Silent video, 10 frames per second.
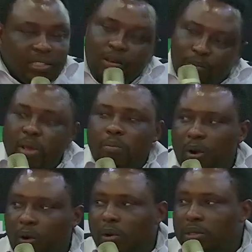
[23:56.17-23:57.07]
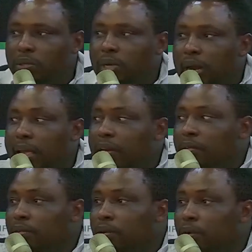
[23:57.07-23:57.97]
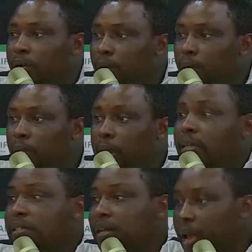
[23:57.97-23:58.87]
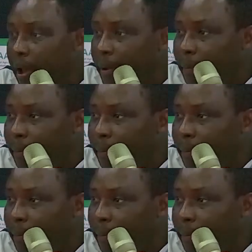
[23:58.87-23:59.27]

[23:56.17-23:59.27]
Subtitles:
simply because you delayed to know that it's there.